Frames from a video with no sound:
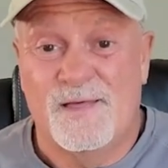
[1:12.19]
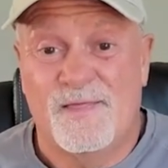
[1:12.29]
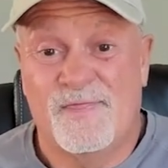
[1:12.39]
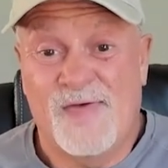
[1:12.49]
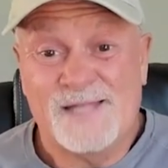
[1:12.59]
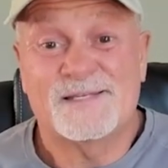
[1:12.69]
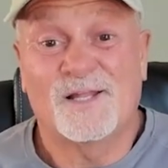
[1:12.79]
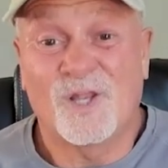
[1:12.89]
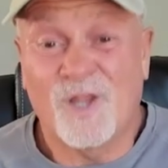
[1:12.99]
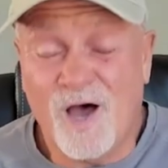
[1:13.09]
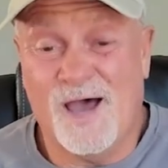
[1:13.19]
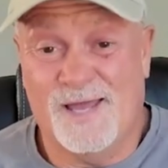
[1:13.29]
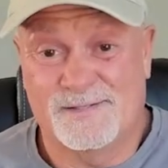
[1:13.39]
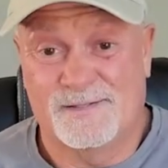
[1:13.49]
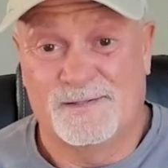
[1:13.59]
That's a
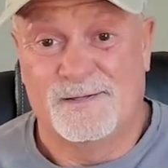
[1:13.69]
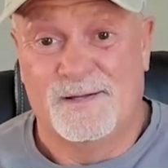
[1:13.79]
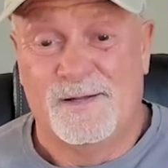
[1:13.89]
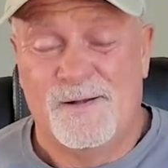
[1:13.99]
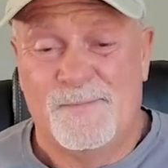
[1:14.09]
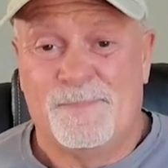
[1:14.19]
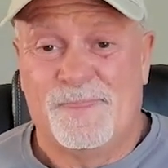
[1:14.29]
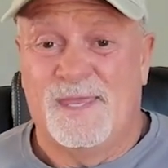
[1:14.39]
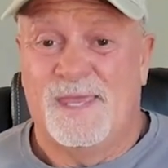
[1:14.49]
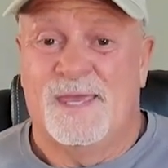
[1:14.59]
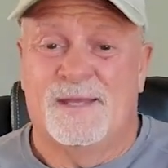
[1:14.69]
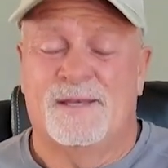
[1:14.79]
lot. And